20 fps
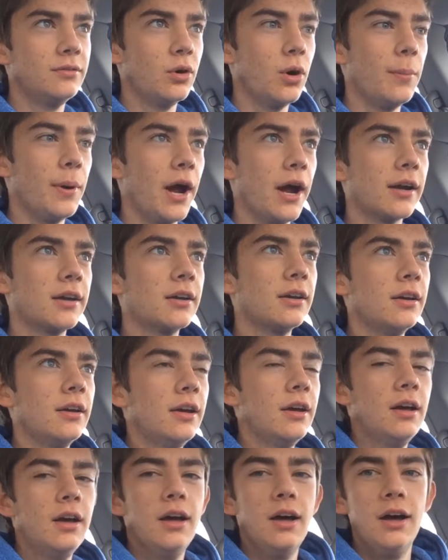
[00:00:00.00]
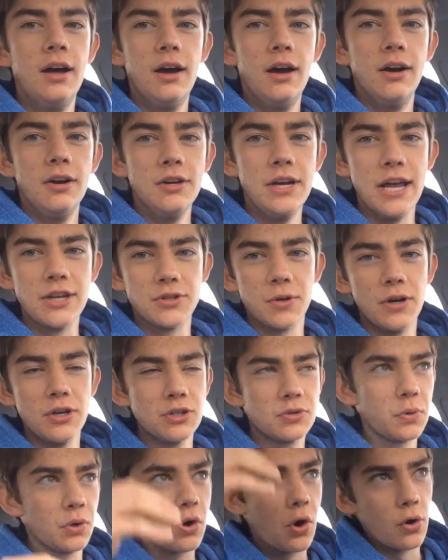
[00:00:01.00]
We're back. Yeah, so I
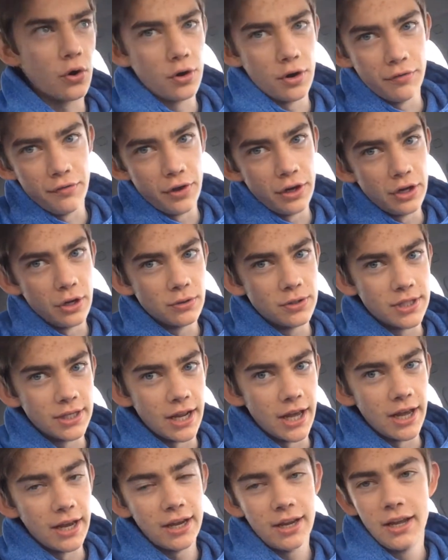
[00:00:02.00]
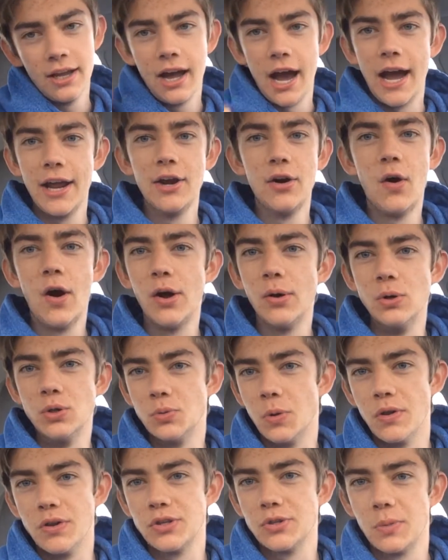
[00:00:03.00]
just recorded a video today. I know I
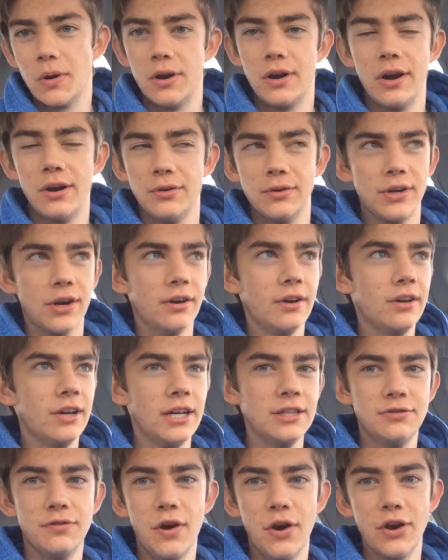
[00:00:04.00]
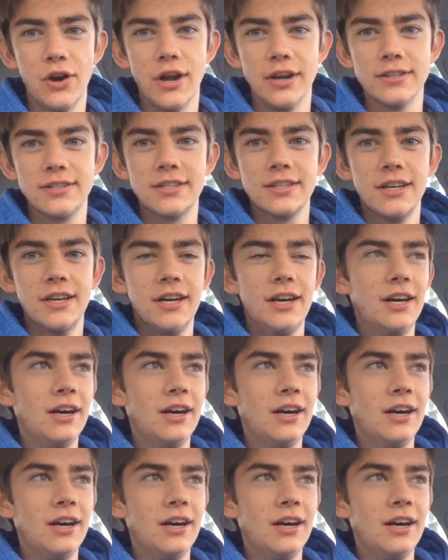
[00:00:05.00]
always wear this sweater, I don't care. It's very nice.